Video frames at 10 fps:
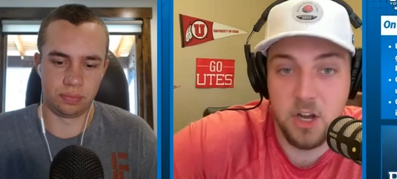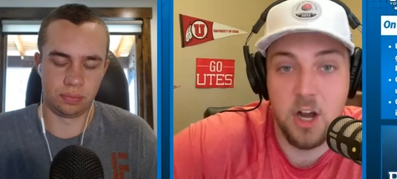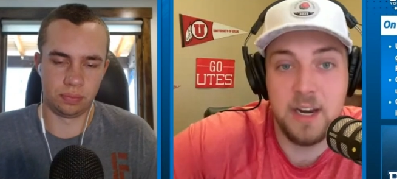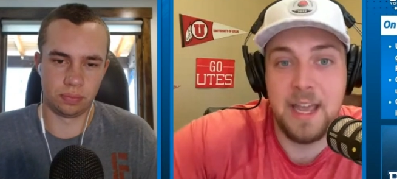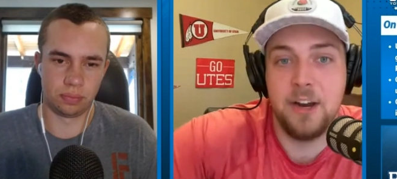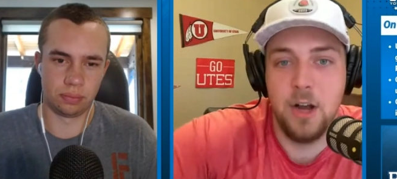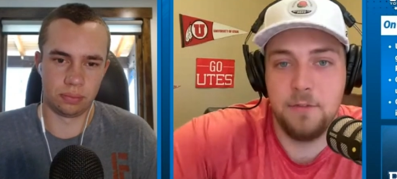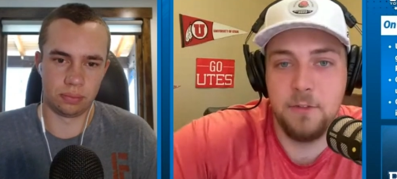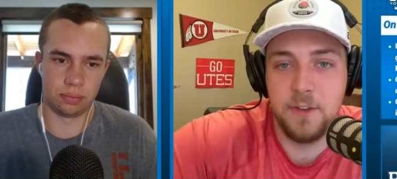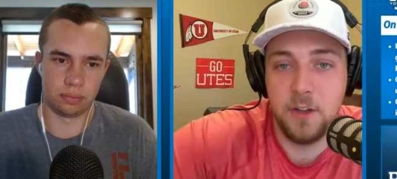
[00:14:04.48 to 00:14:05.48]
Speaker 1: on and off
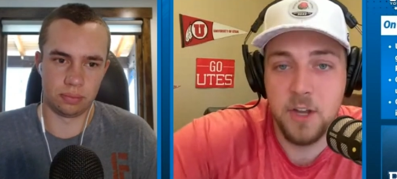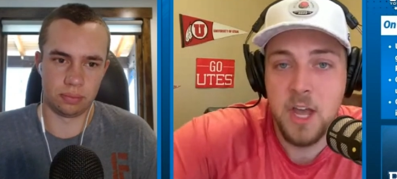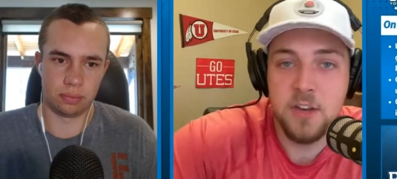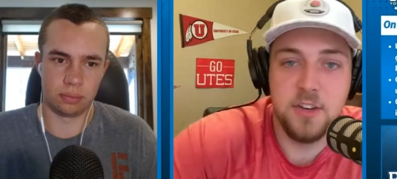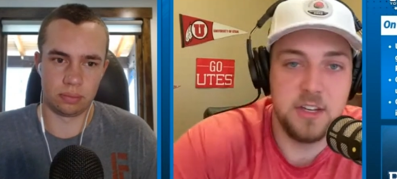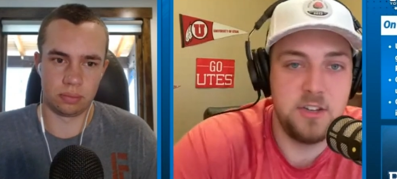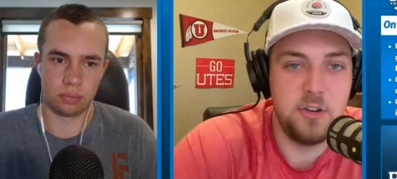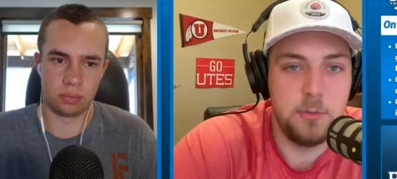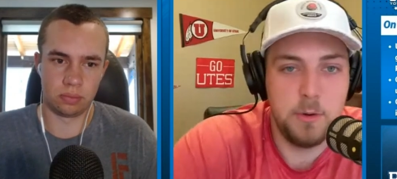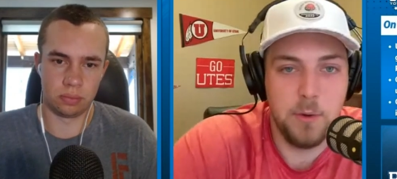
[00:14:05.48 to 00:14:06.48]
the field to continue
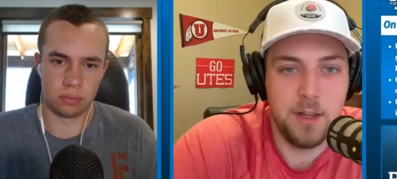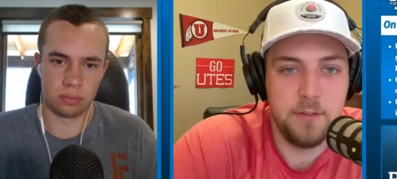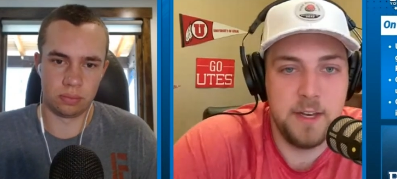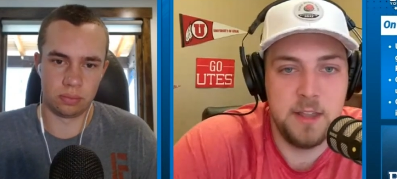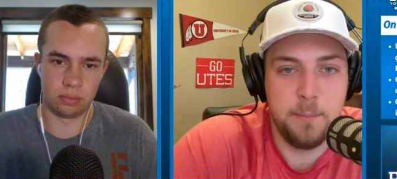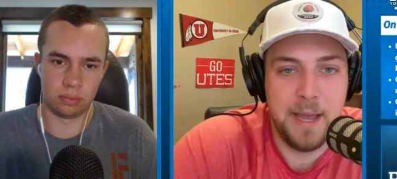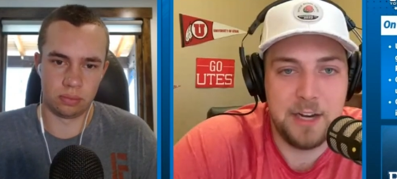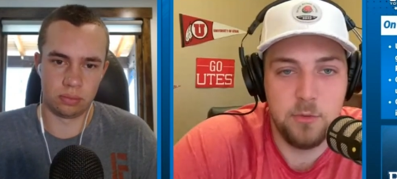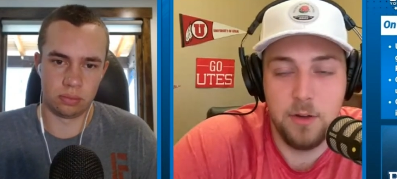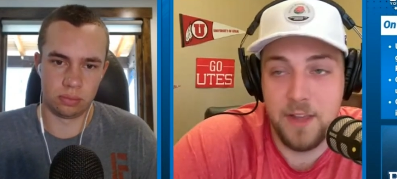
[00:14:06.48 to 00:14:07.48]
to be relevant in the
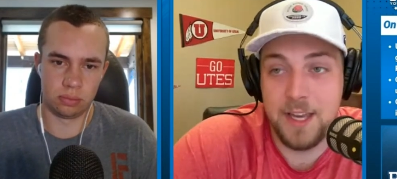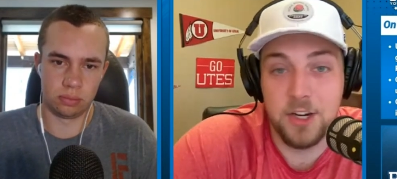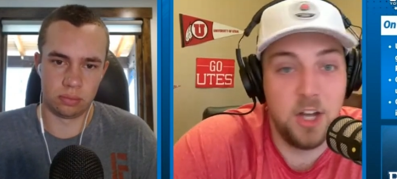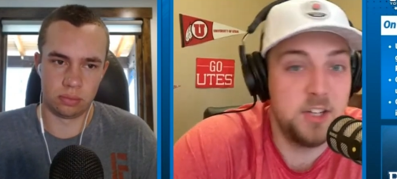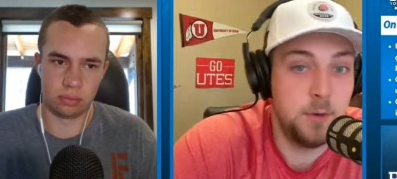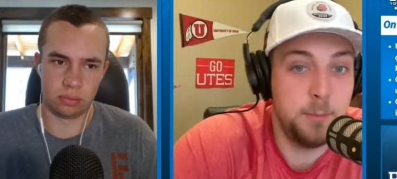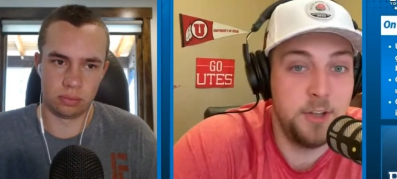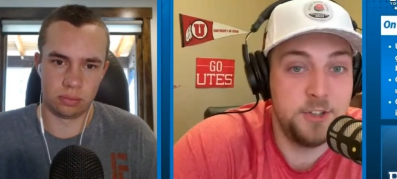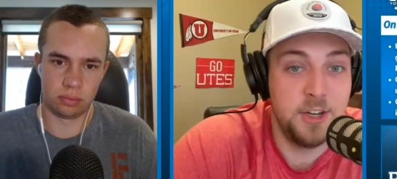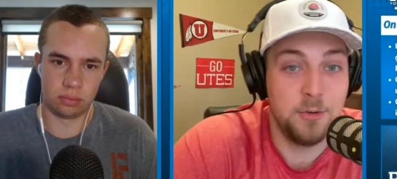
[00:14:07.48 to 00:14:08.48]
Pac-12 and in college football
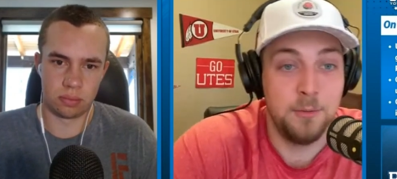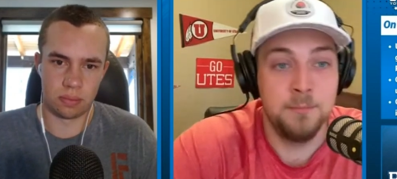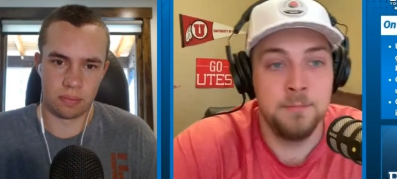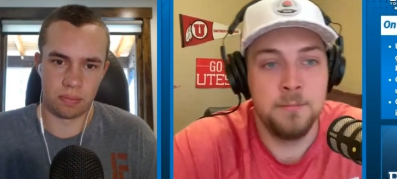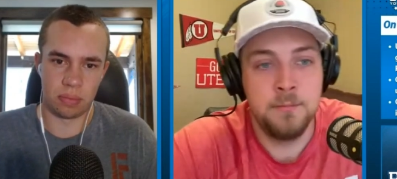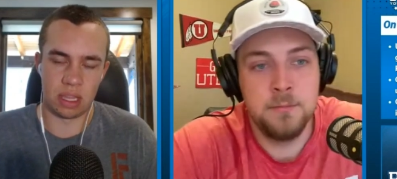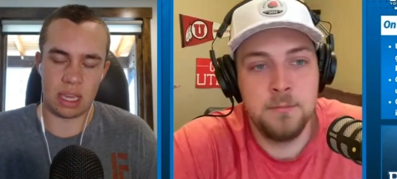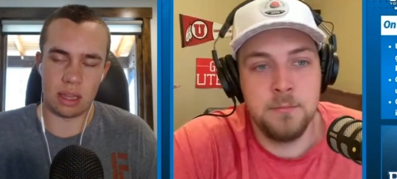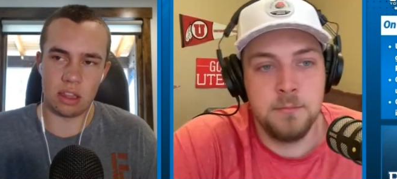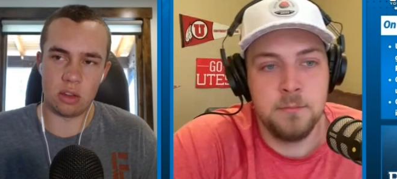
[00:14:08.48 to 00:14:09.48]
in general.
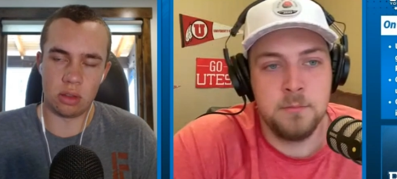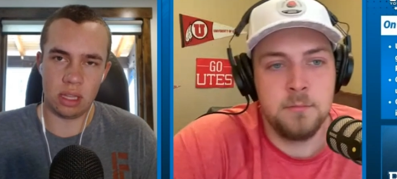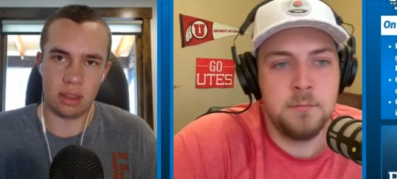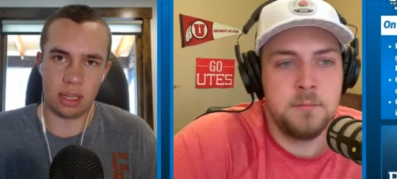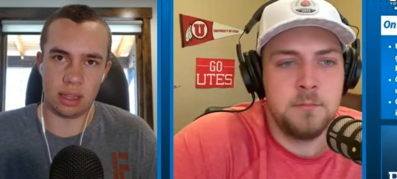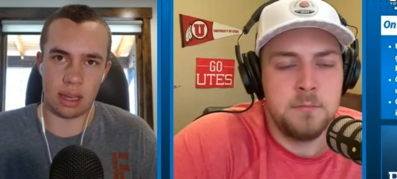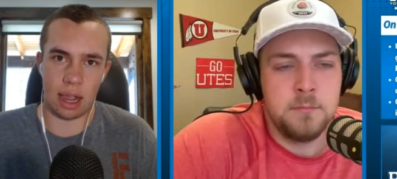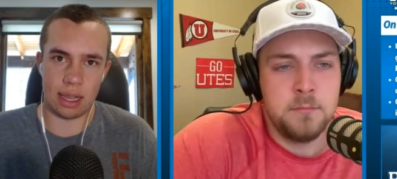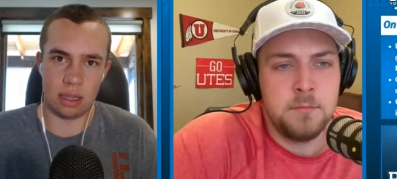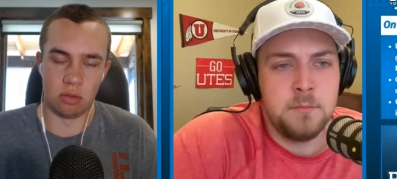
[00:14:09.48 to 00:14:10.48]
Speaker 2: Yeah, the only thing that
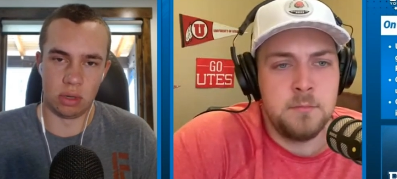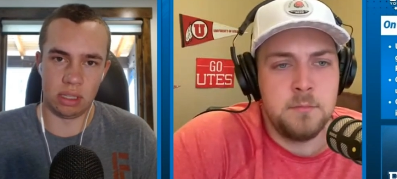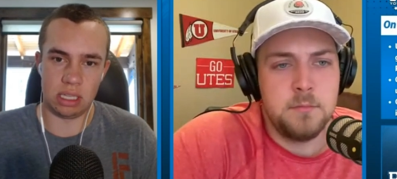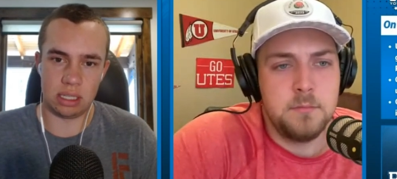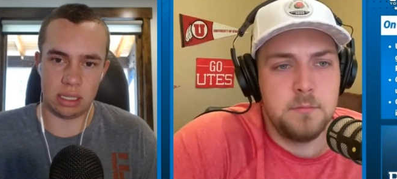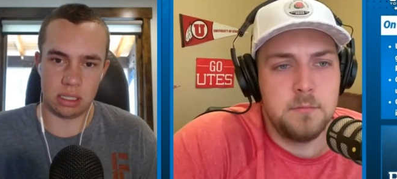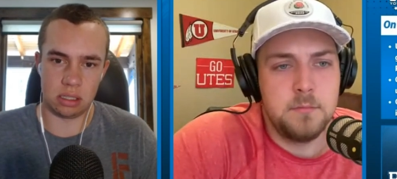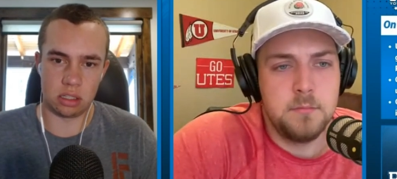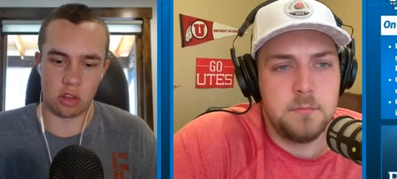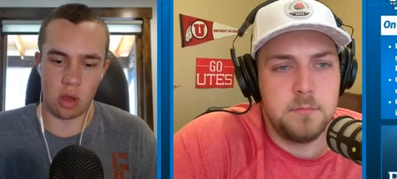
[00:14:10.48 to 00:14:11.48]
I can really see is
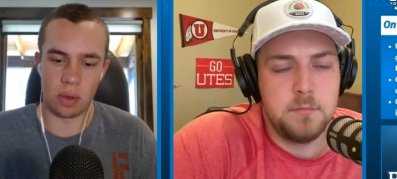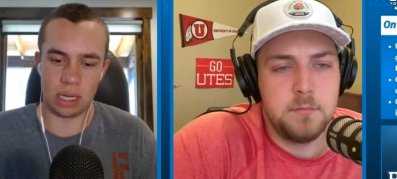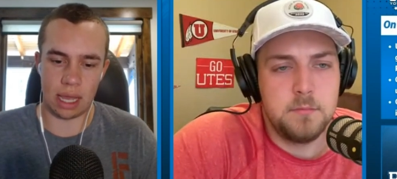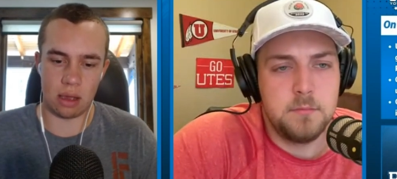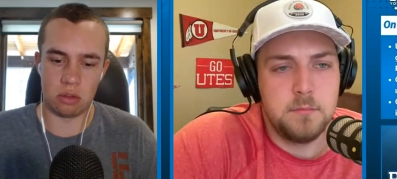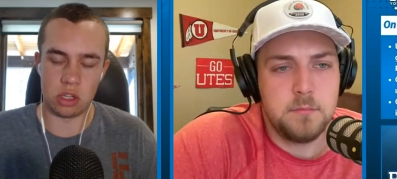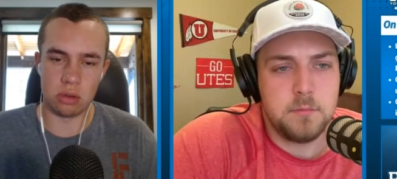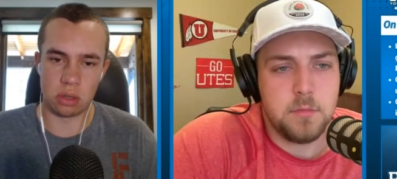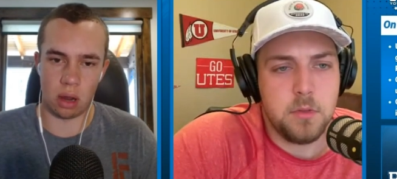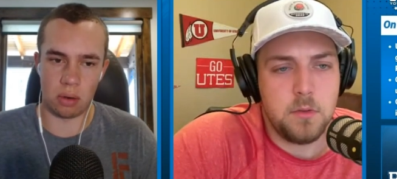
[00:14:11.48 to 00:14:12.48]
slowing down
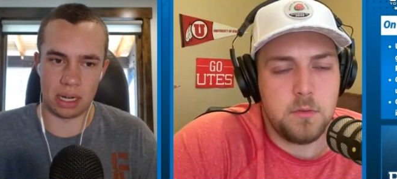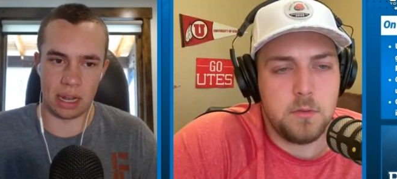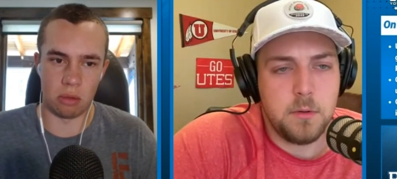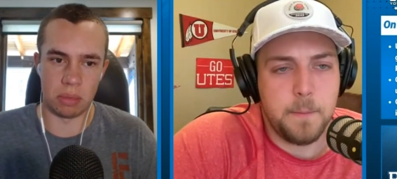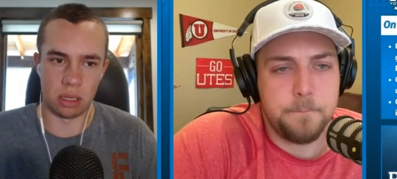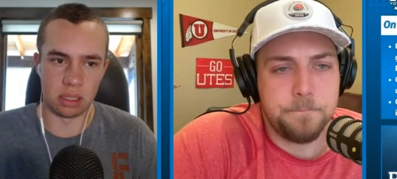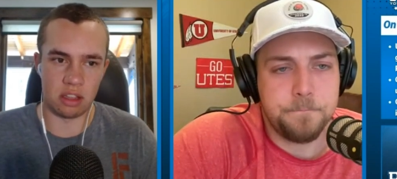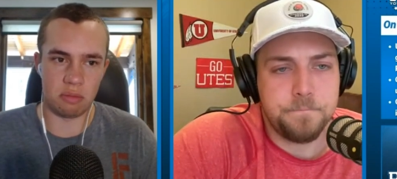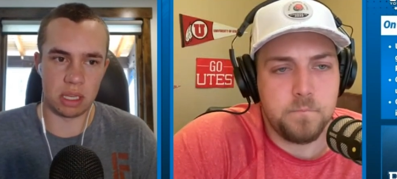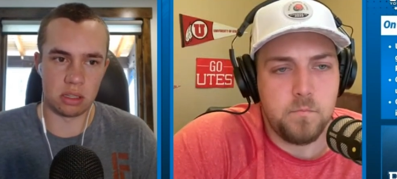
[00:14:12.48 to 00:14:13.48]
Utah right now, because
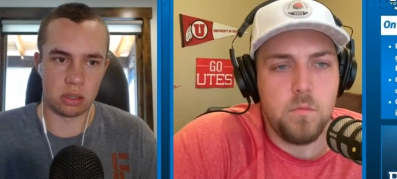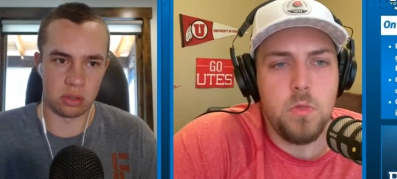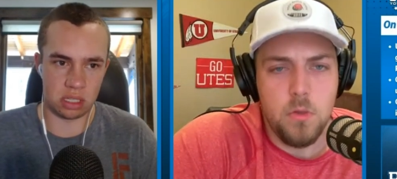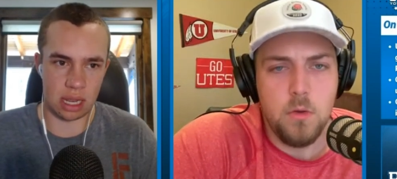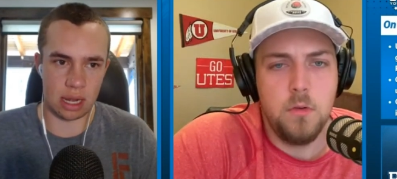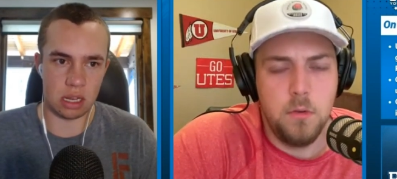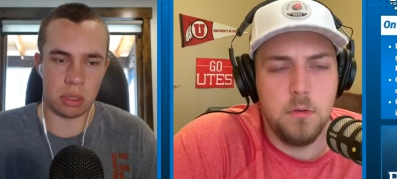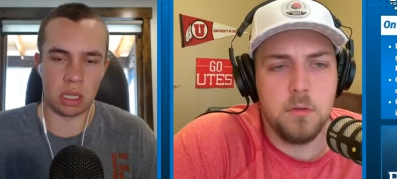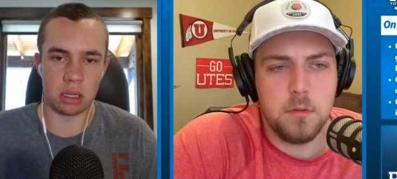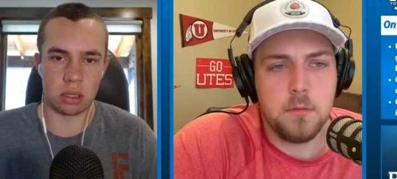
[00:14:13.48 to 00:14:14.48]
they've been so steady,
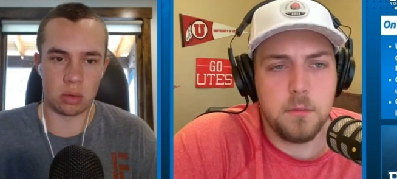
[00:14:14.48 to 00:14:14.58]
because their